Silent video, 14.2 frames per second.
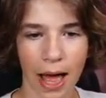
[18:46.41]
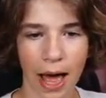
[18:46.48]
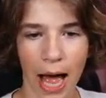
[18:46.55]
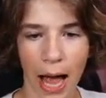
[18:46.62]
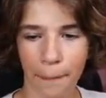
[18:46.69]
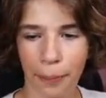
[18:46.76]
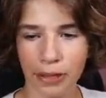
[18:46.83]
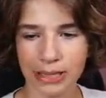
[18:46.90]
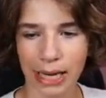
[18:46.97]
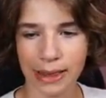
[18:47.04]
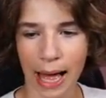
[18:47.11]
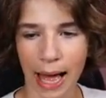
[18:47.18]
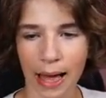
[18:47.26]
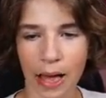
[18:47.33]
I appreciate
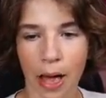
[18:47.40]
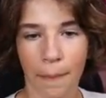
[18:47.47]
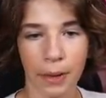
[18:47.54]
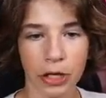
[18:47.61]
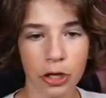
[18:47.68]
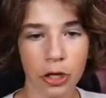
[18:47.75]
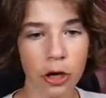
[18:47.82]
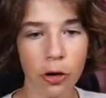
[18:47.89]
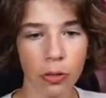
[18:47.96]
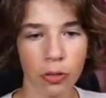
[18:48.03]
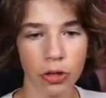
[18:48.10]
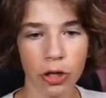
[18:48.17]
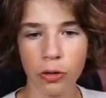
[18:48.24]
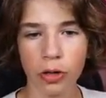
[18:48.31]
that. But you,
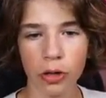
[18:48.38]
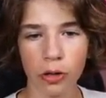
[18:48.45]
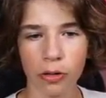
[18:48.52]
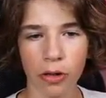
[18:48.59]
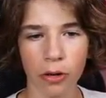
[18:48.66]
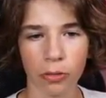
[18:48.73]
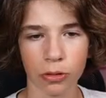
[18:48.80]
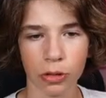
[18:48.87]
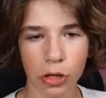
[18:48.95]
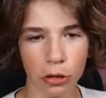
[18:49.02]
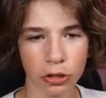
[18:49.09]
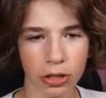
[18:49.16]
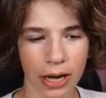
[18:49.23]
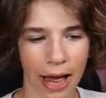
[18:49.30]
you, you, you, you
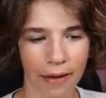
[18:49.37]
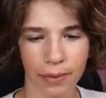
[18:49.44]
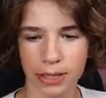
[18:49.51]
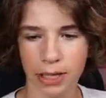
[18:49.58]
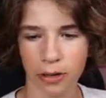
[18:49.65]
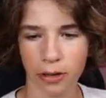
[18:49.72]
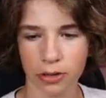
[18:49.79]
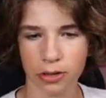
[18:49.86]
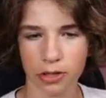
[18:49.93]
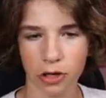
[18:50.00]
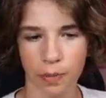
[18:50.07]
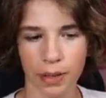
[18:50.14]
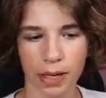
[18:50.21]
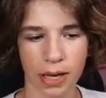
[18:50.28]
should have materials
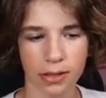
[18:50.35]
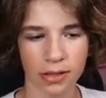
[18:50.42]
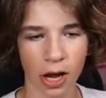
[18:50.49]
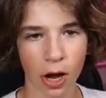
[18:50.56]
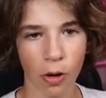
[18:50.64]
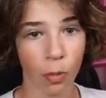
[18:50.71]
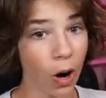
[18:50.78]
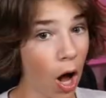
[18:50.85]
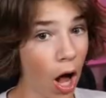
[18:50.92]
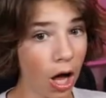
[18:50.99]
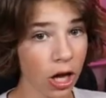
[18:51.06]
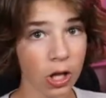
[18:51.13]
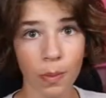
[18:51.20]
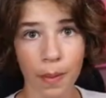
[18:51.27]
too because we're all
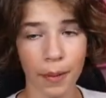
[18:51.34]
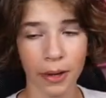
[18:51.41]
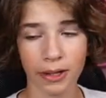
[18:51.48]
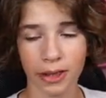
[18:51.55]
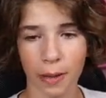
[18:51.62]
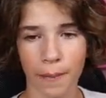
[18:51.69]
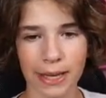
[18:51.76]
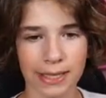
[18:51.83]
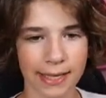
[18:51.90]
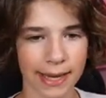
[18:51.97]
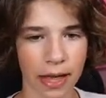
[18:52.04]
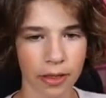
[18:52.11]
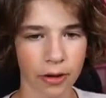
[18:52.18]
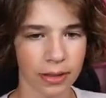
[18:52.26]
going to be building the base
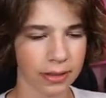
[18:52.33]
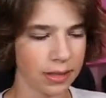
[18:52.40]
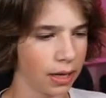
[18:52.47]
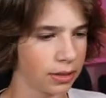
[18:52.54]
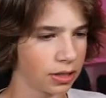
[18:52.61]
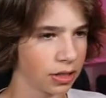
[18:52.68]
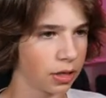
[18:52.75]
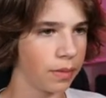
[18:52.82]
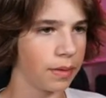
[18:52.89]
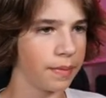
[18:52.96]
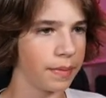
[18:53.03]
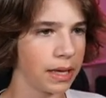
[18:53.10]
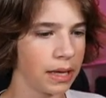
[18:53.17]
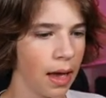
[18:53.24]
together. It's not just going to be
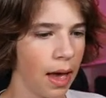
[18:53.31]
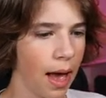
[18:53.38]
me.